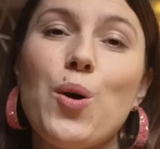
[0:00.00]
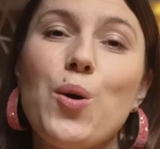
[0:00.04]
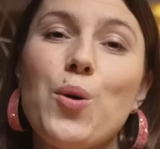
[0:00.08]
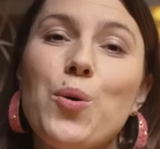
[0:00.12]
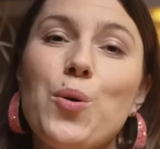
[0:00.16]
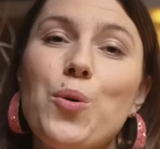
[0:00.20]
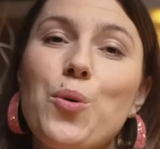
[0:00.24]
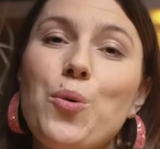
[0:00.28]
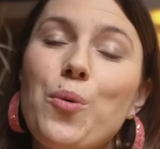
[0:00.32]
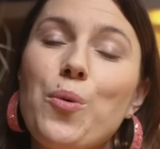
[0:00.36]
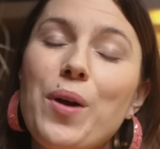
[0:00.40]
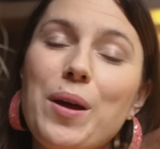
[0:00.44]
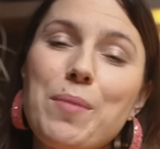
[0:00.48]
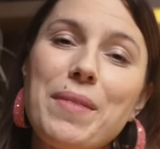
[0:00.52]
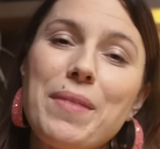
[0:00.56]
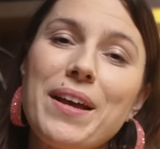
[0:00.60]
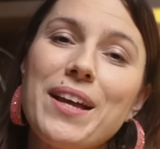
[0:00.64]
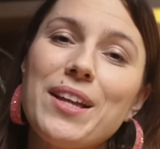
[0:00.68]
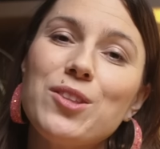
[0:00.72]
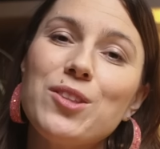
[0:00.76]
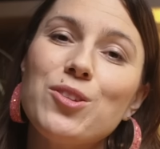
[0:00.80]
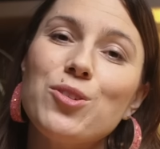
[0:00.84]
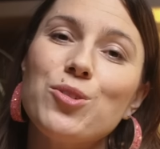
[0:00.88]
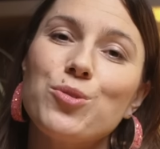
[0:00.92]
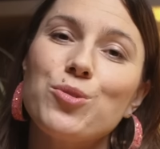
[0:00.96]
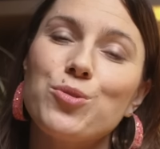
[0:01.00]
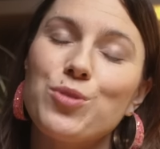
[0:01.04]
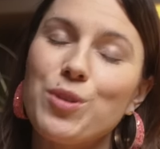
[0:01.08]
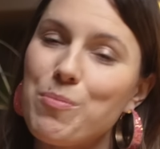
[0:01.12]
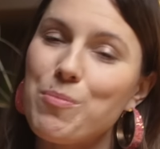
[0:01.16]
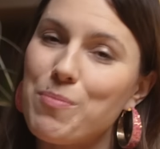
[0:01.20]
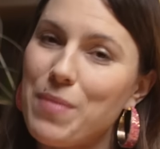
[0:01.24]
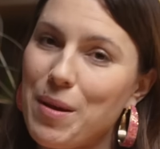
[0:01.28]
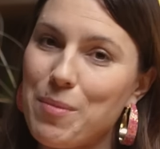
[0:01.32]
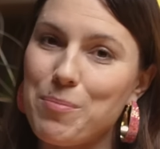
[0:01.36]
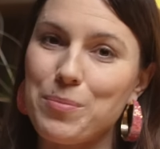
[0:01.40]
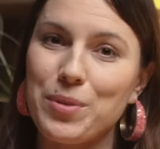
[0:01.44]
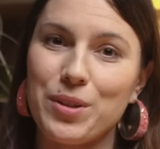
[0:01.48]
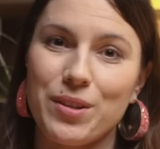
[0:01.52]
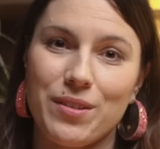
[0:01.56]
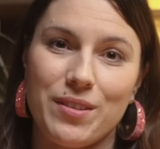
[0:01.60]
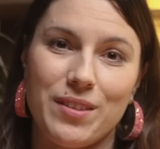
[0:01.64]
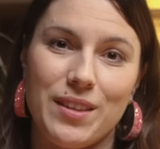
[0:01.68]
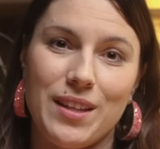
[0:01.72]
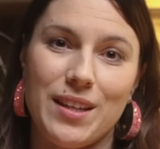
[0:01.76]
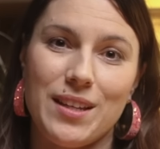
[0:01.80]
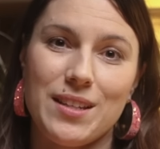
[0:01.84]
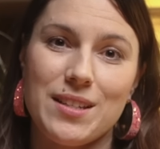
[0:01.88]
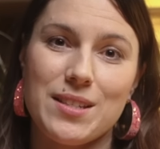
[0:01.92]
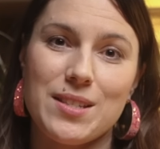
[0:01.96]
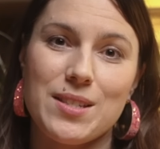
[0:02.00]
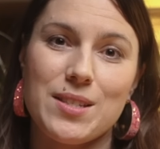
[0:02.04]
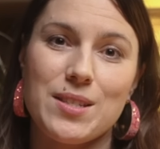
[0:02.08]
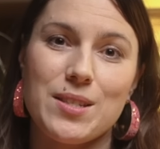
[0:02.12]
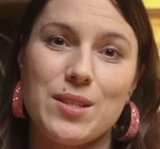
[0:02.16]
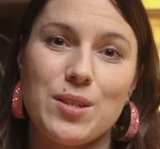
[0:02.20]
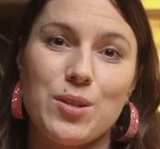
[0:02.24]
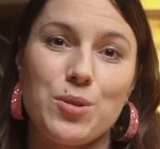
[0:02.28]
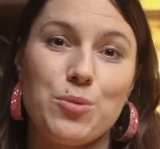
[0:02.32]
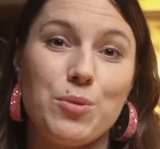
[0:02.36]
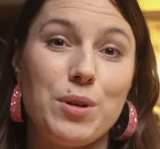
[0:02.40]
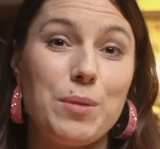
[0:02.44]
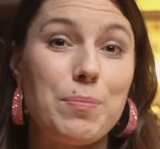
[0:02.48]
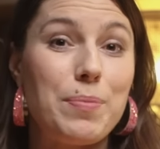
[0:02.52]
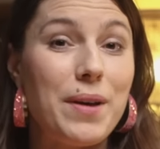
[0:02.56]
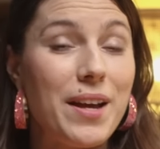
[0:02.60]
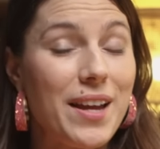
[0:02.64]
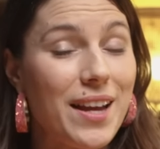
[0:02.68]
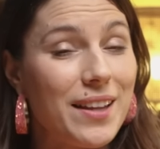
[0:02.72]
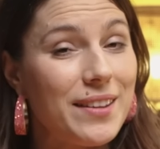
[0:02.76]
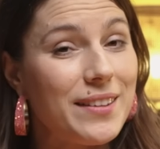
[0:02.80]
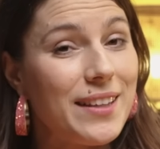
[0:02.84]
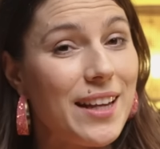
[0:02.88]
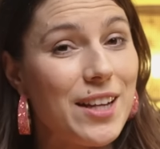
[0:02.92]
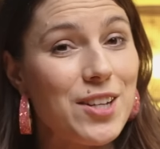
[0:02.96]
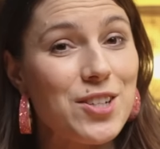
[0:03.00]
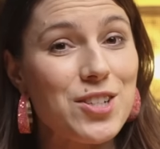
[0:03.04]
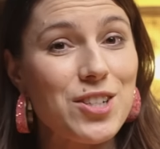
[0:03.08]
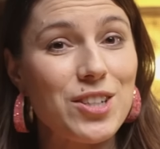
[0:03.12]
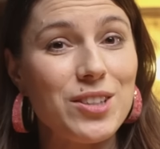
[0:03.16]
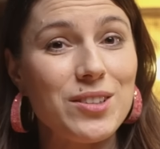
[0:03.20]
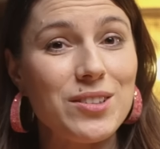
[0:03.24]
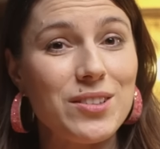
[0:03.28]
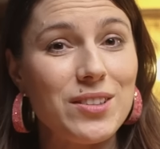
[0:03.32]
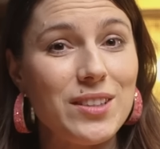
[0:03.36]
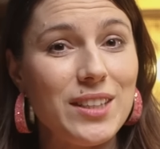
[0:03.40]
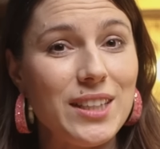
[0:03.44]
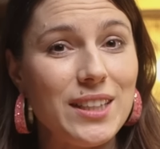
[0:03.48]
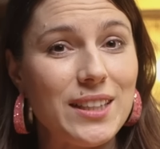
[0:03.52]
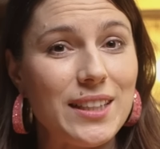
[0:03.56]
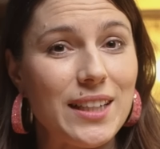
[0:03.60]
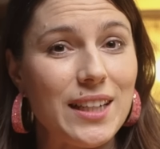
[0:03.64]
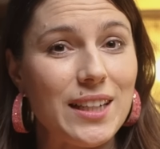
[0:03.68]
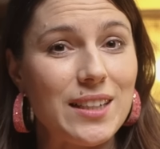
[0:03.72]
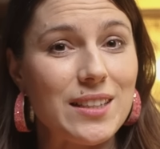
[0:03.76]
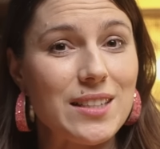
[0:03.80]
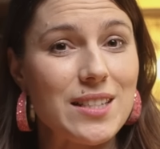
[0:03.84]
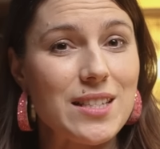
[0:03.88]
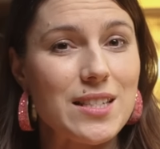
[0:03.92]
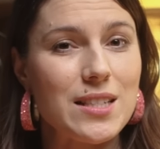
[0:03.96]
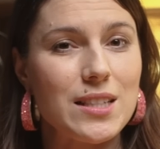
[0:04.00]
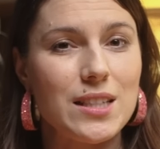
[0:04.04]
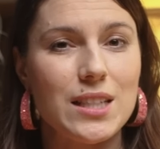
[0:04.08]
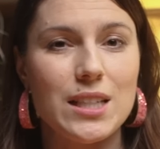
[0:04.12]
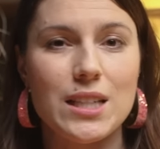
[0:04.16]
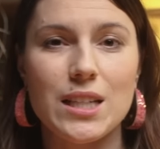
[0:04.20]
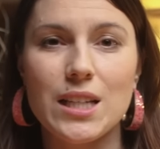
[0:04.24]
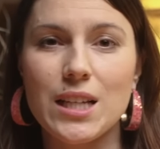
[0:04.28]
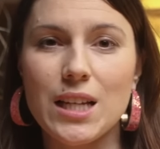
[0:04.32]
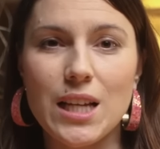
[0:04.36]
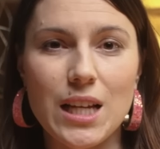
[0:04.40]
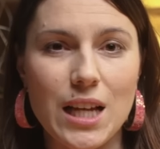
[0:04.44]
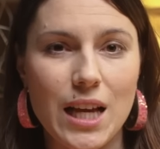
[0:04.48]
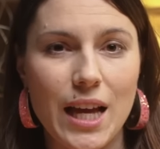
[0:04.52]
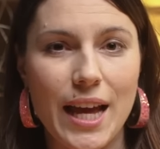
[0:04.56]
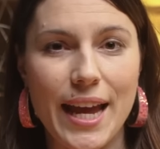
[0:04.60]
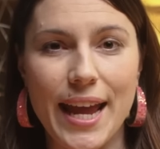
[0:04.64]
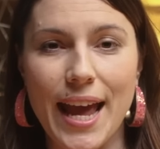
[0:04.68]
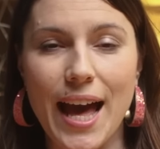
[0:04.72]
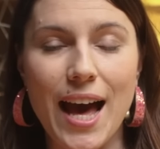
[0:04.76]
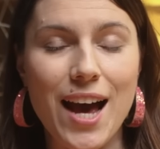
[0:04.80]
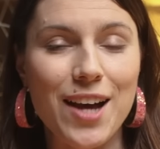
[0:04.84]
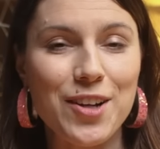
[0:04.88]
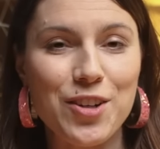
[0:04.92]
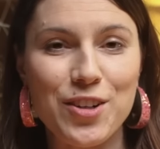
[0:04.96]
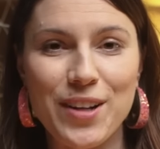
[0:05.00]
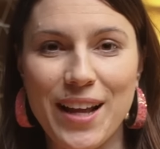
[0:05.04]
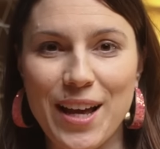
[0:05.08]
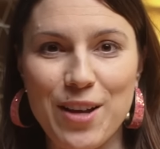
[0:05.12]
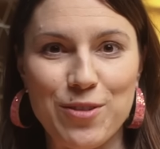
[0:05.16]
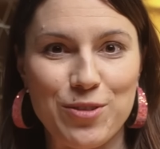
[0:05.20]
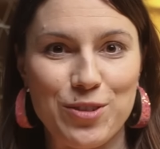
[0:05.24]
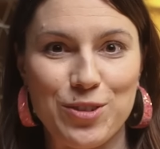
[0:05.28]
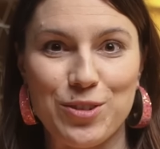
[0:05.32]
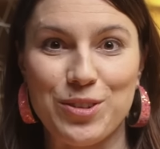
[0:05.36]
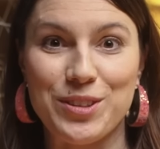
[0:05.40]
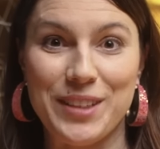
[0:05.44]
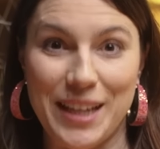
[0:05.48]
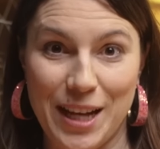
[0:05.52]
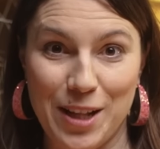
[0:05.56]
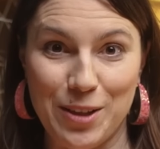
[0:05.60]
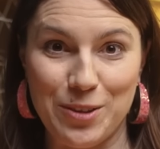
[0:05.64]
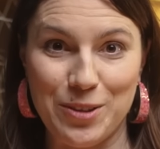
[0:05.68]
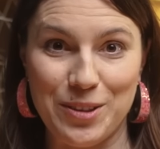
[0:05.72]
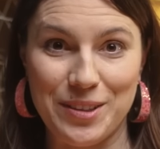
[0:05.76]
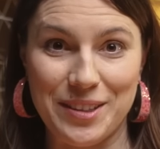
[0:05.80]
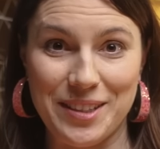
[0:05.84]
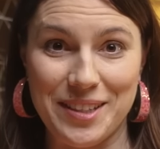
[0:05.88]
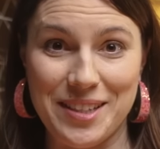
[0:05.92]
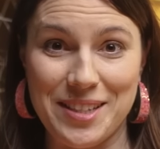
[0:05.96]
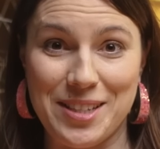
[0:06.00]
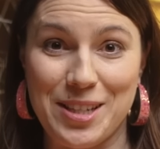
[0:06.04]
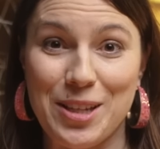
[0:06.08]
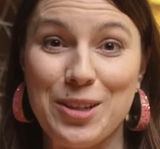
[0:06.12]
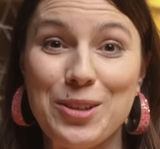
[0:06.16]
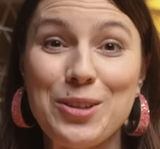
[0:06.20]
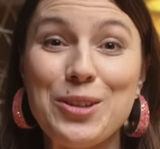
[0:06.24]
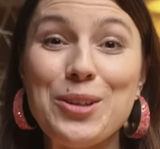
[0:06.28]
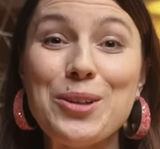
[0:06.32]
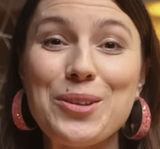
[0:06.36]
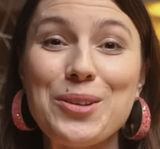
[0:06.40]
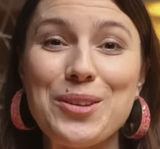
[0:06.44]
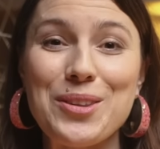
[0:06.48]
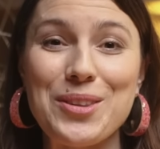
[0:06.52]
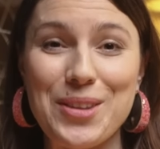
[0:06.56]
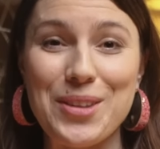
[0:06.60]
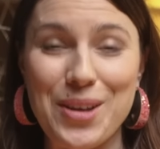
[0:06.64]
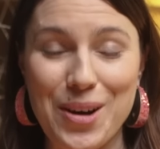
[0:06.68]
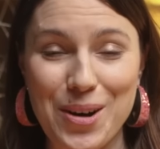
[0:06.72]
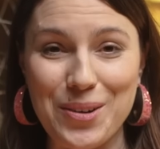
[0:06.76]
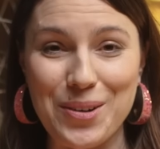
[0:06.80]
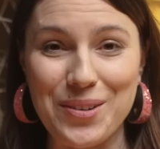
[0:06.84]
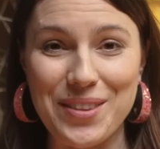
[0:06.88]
Women remember things. We pay attention to details. Hey, I don't have to tell you this, you know